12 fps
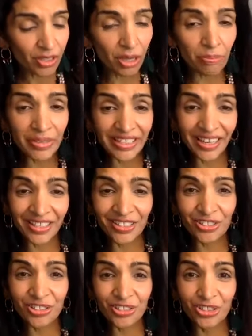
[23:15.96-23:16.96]

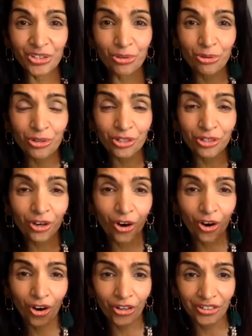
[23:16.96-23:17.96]
because your
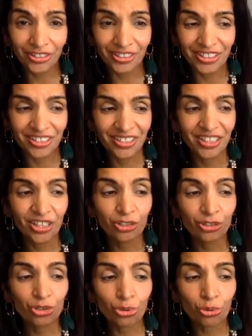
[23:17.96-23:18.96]
heart,
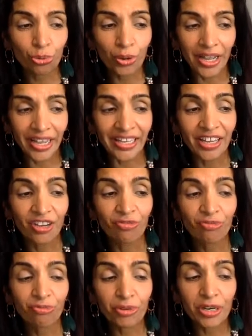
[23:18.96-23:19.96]
joy,
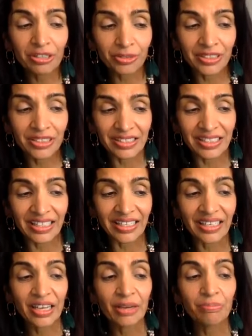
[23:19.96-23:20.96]

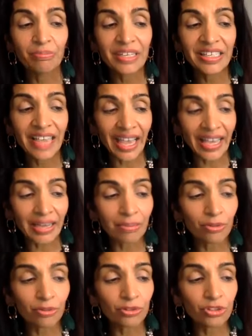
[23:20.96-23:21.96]
frequency, being
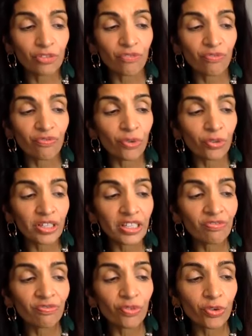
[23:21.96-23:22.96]
able to
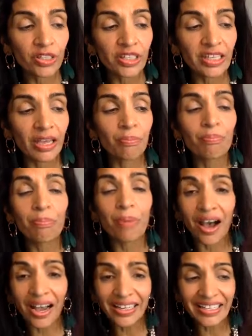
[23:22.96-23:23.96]
fully, fully
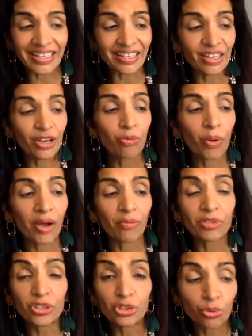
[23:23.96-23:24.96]
embody
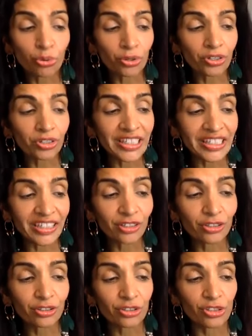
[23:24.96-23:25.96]
what you're
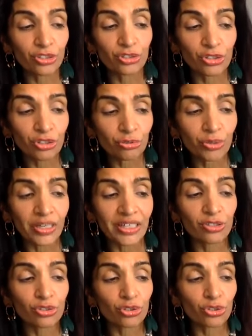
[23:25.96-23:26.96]
here to do
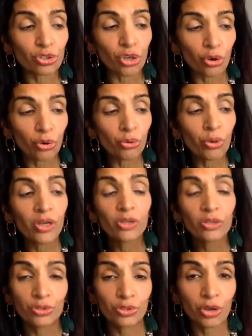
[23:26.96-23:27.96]
is so,
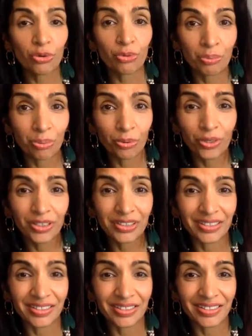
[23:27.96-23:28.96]
so important.